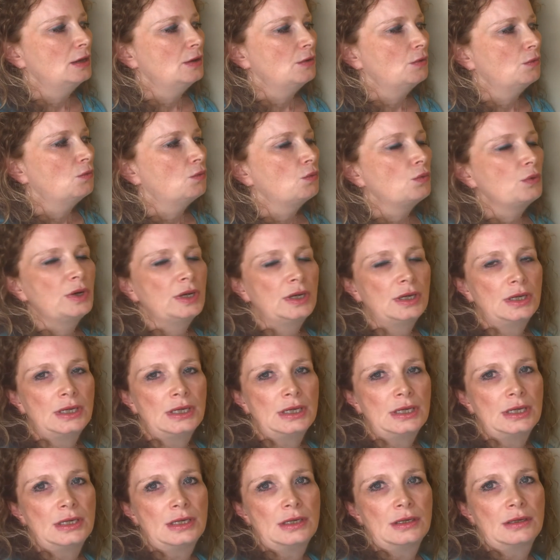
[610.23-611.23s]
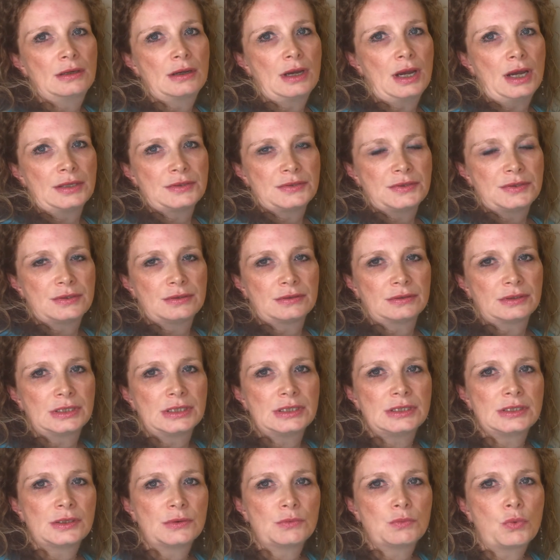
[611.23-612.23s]
we constantly
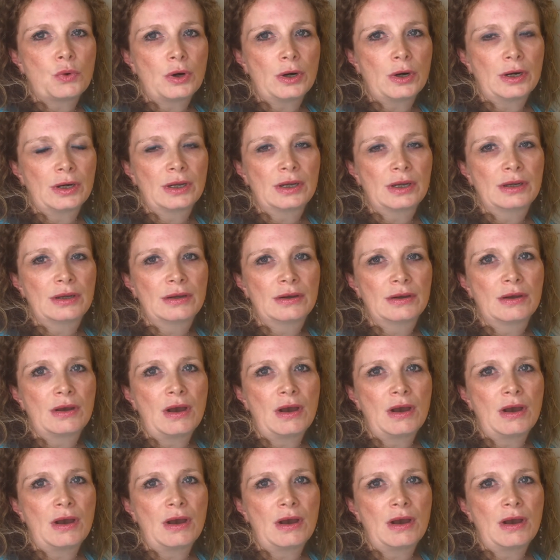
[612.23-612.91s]
did work